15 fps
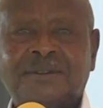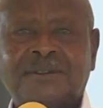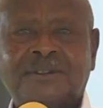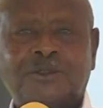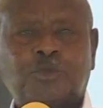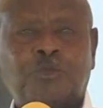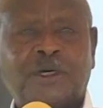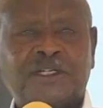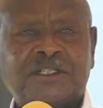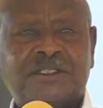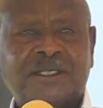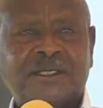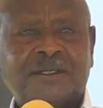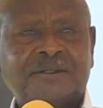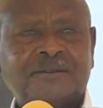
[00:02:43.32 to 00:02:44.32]

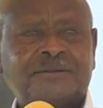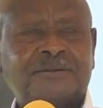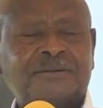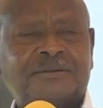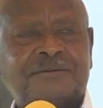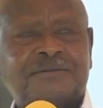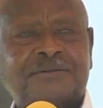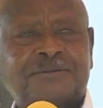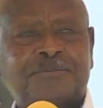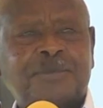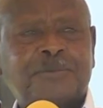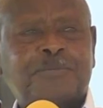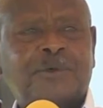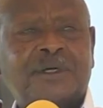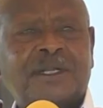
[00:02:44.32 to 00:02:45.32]
equality of people,